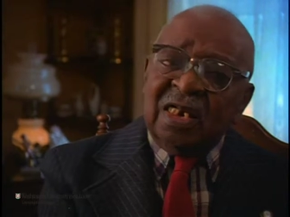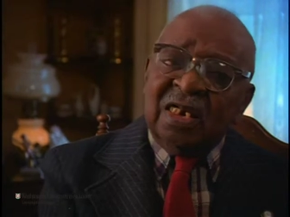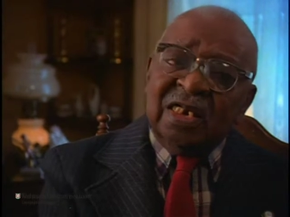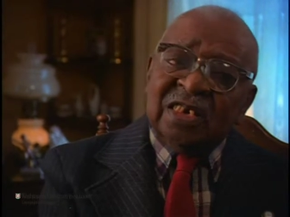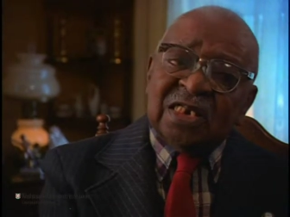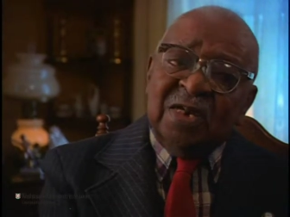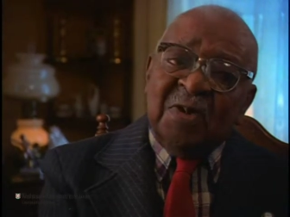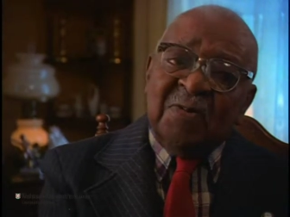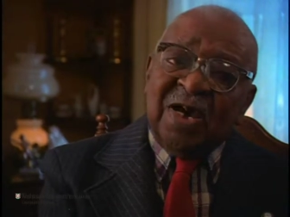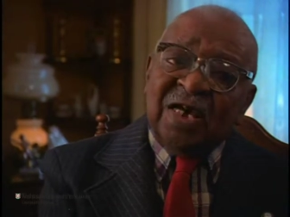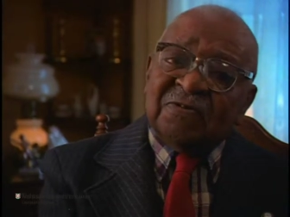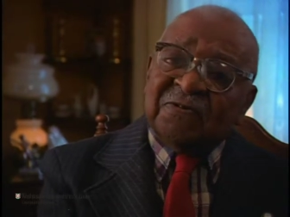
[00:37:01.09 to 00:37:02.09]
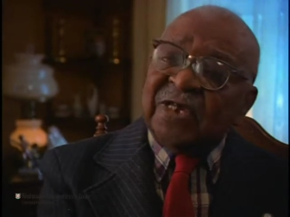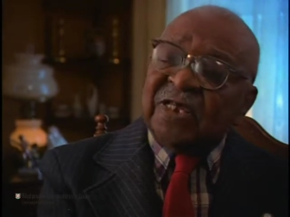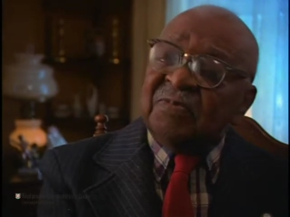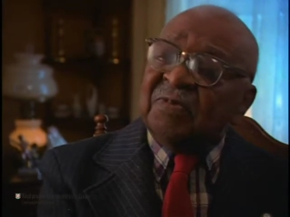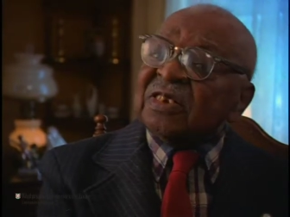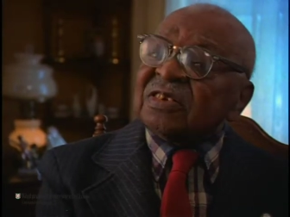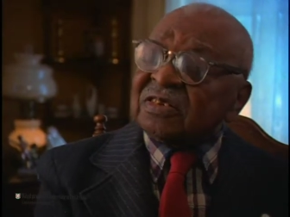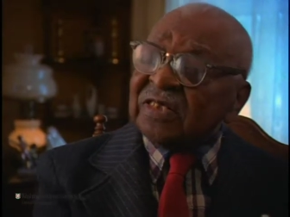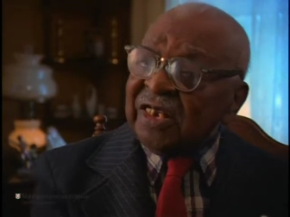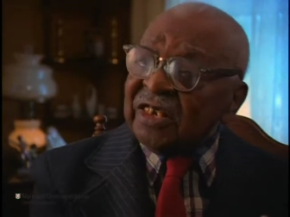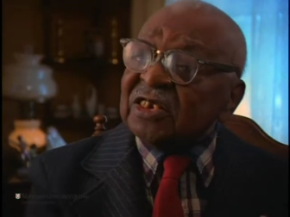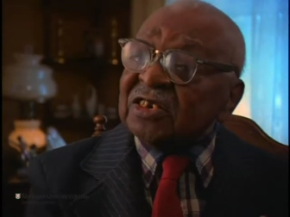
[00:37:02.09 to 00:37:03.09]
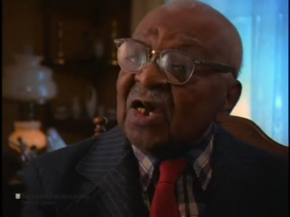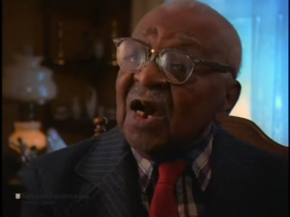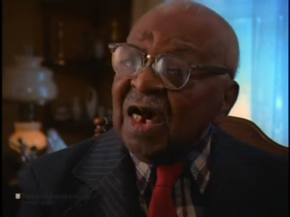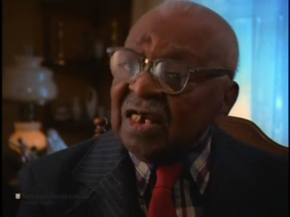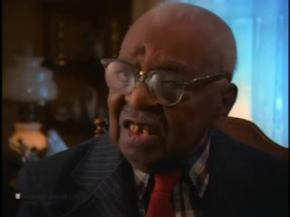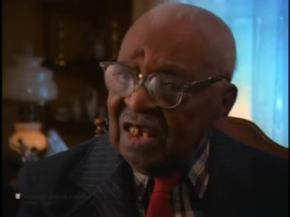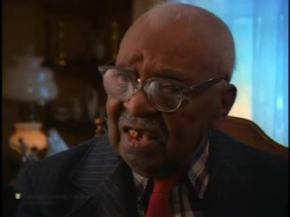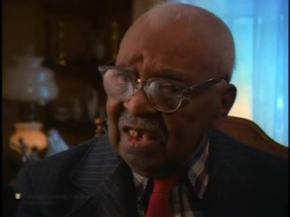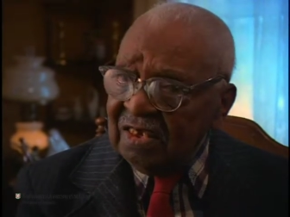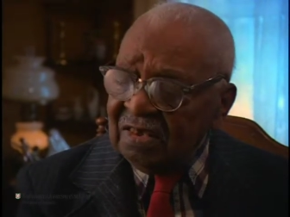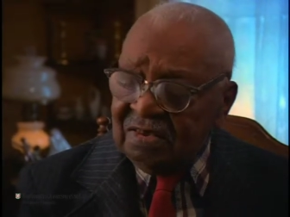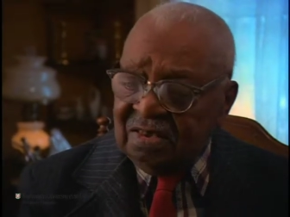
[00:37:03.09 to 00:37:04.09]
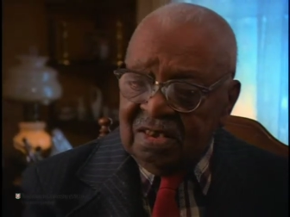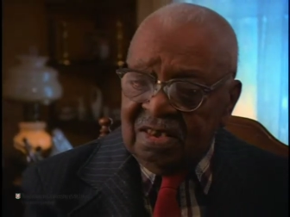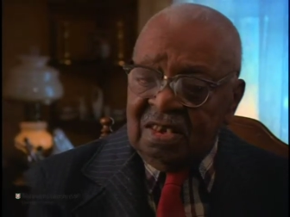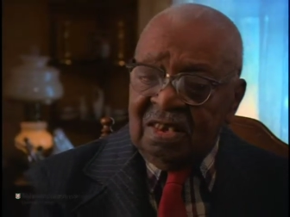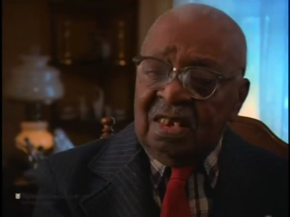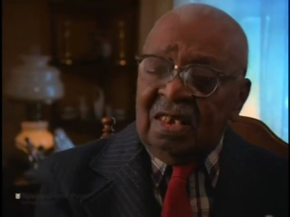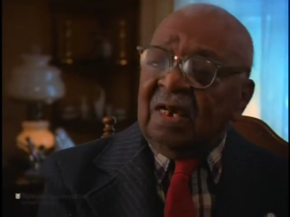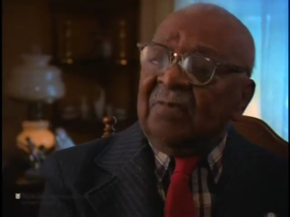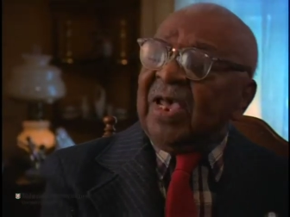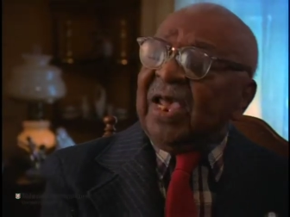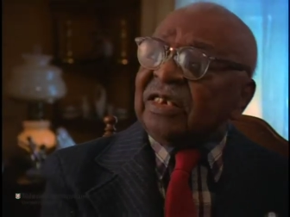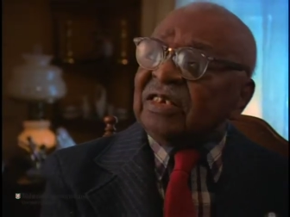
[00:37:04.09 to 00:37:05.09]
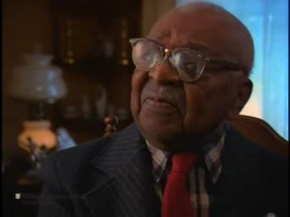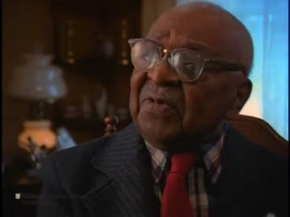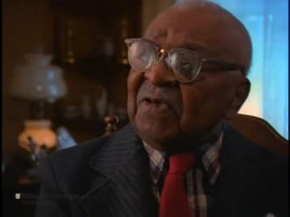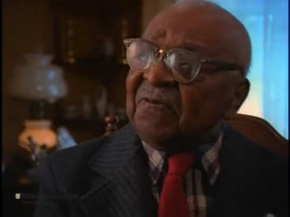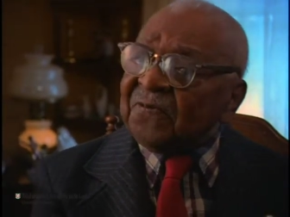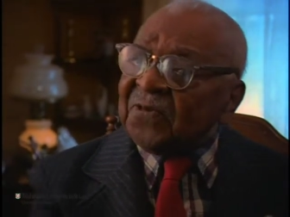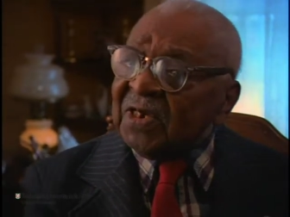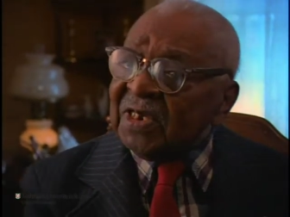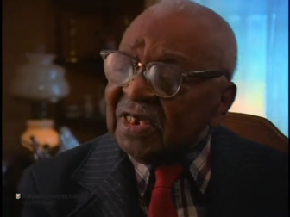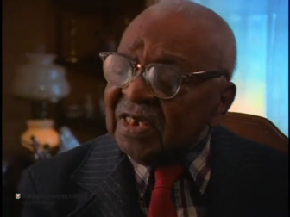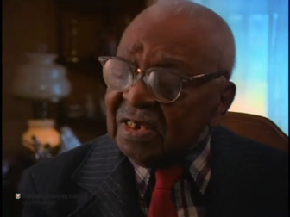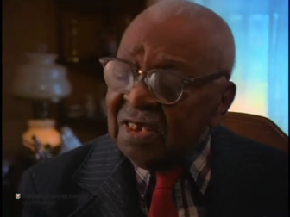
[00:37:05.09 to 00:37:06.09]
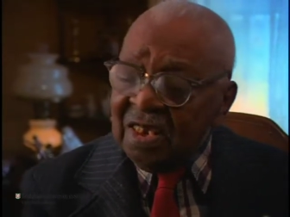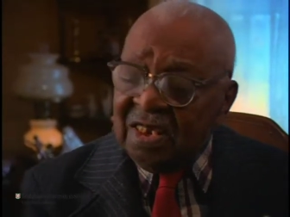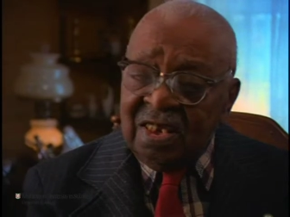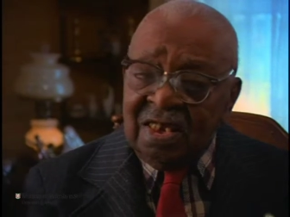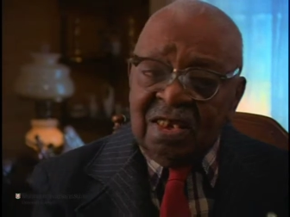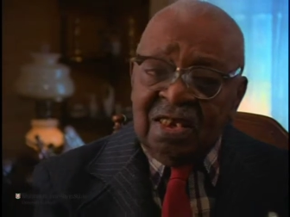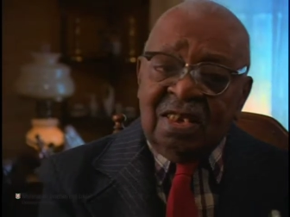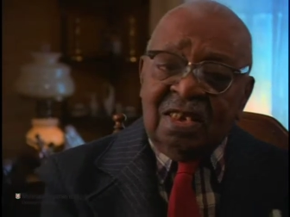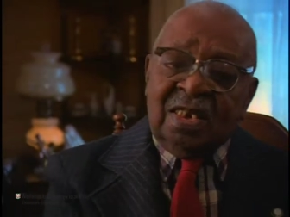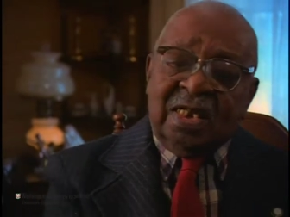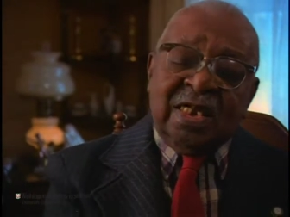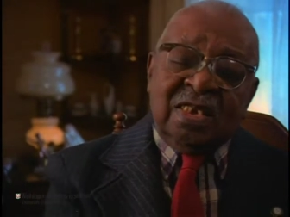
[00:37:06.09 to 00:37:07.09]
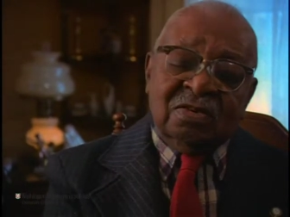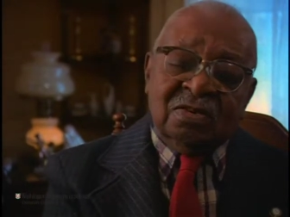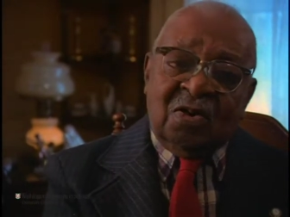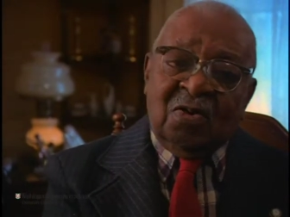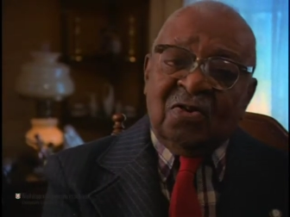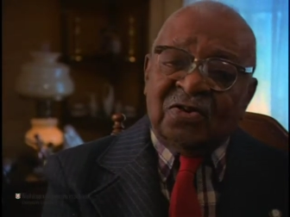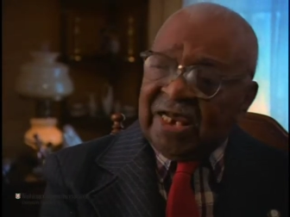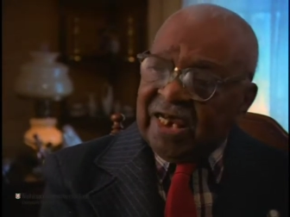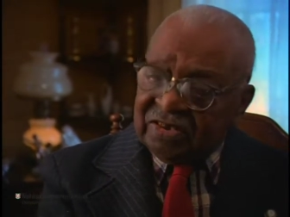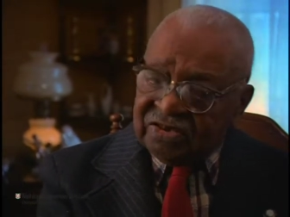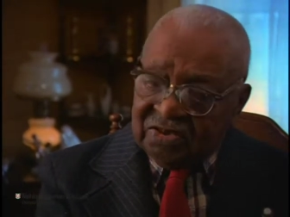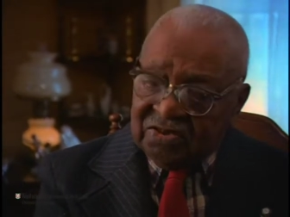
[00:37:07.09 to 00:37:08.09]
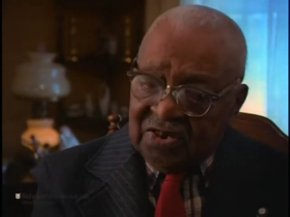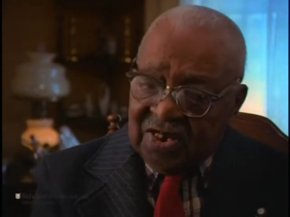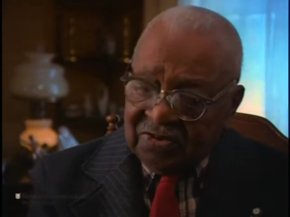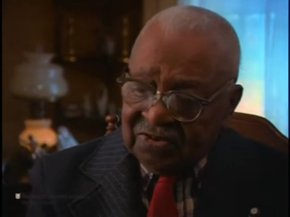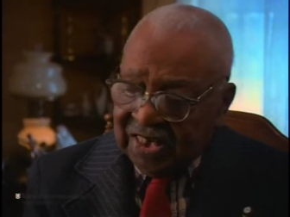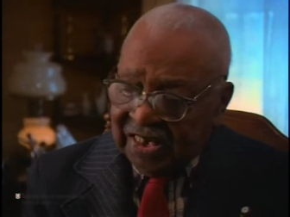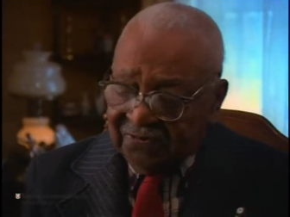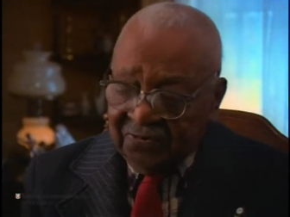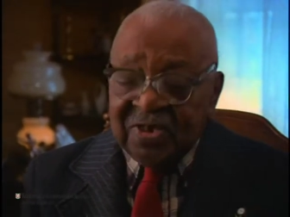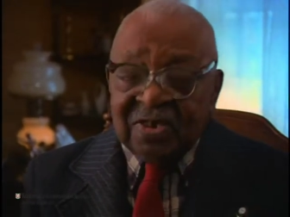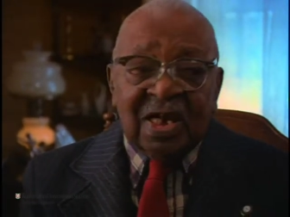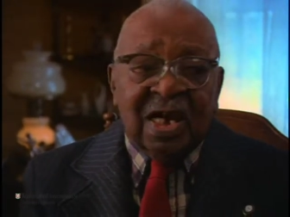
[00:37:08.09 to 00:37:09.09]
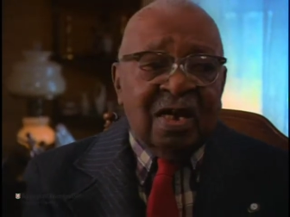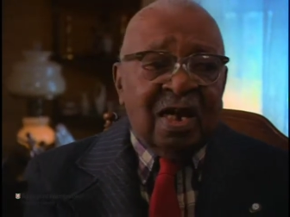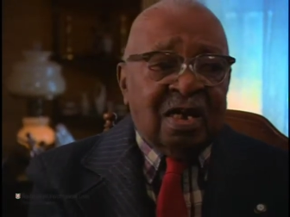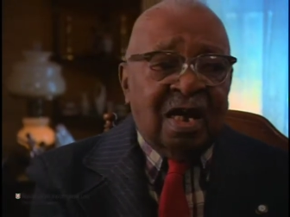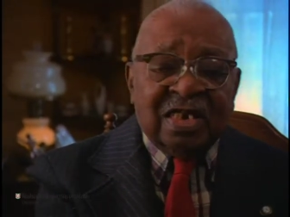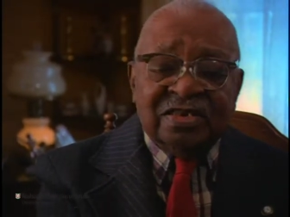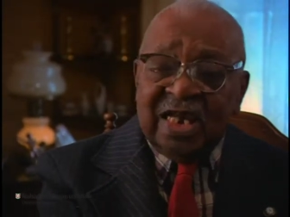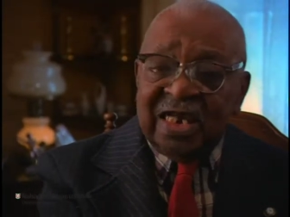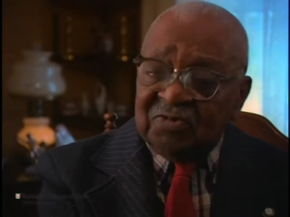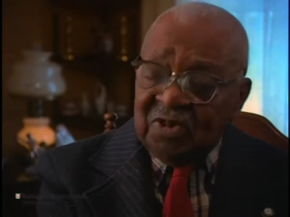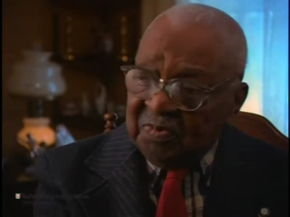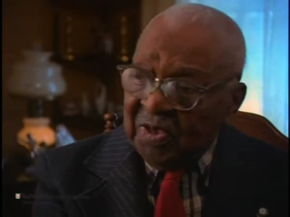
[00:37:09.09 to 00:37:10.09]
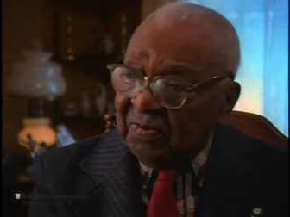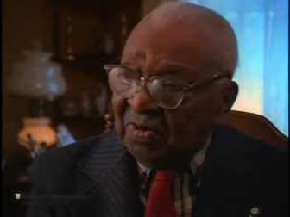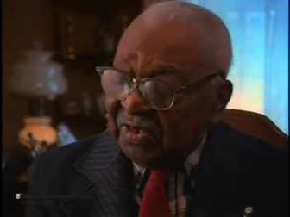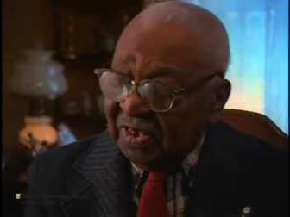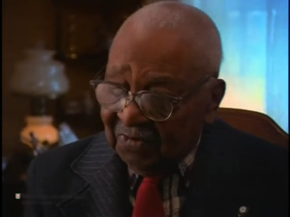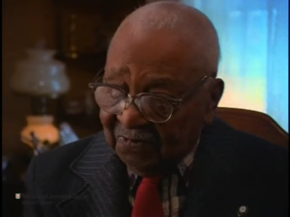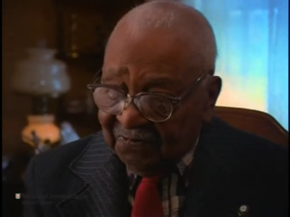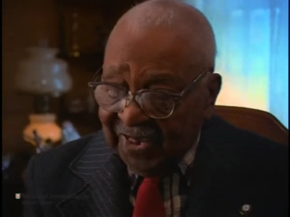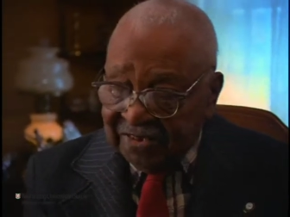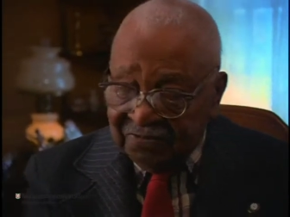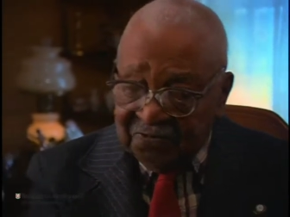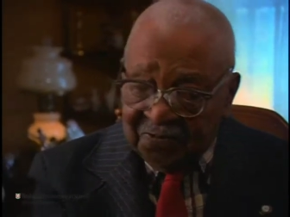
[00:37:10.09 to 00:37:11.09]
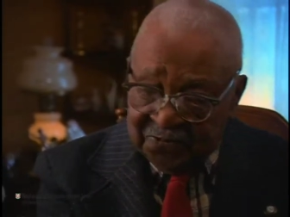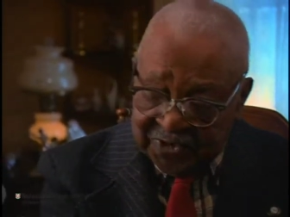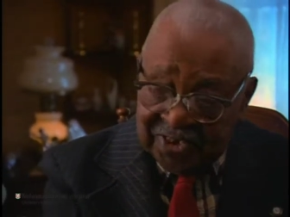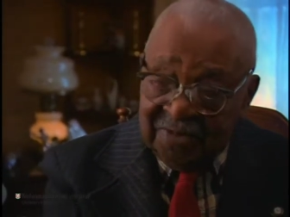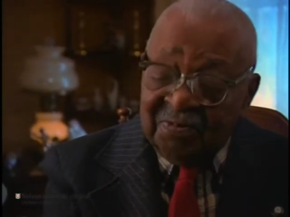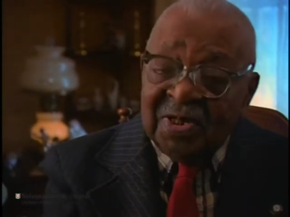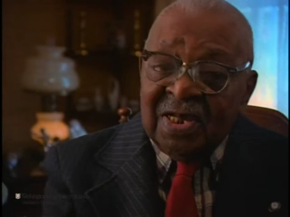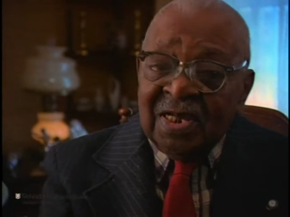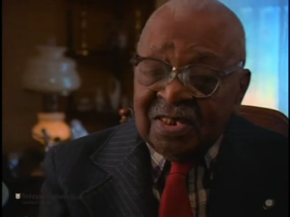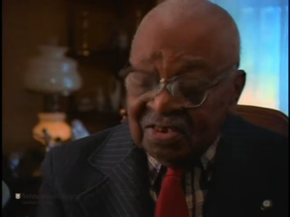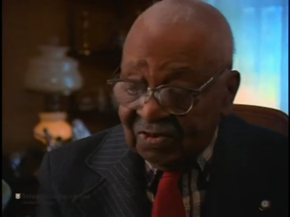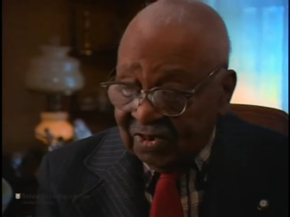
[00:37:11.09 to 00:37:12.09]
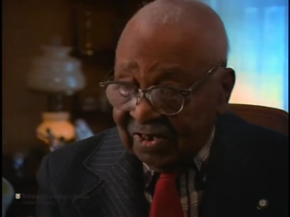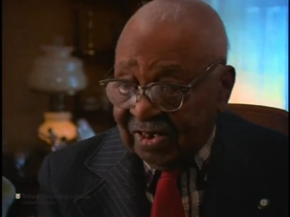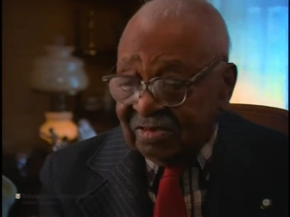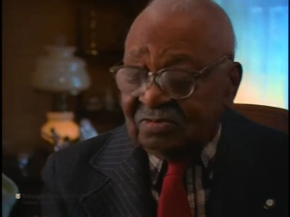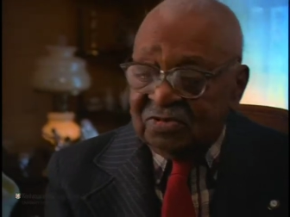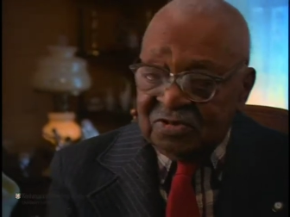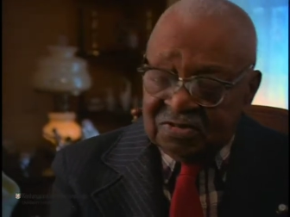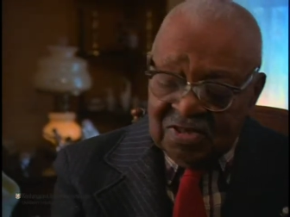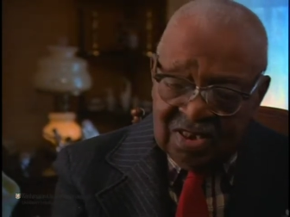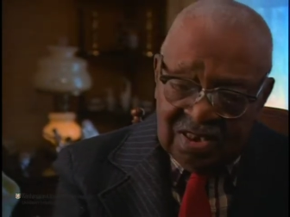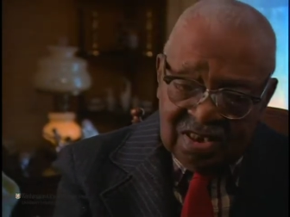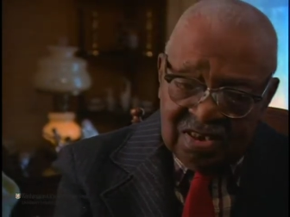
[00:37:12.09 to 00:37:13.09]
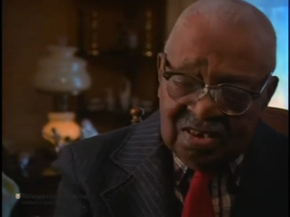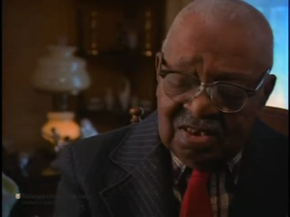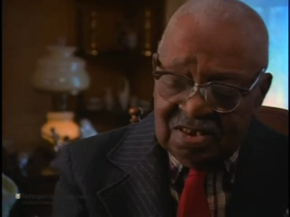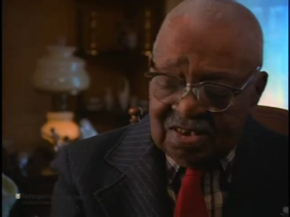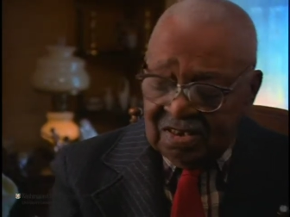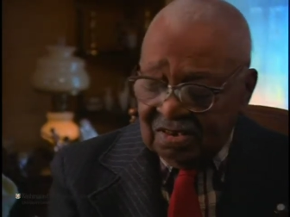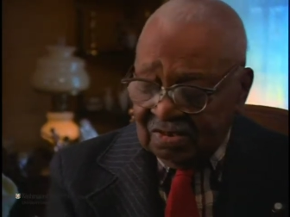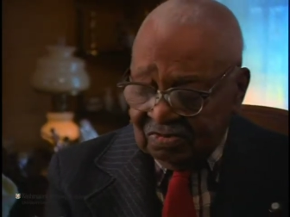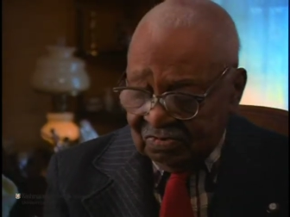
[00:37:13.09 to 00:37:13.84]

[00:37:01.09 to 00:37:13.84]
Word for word: There's something about freedom is, that is godly. A man to be free. And all down through our life, we contact with people that were fighting for freedom. You heard uh,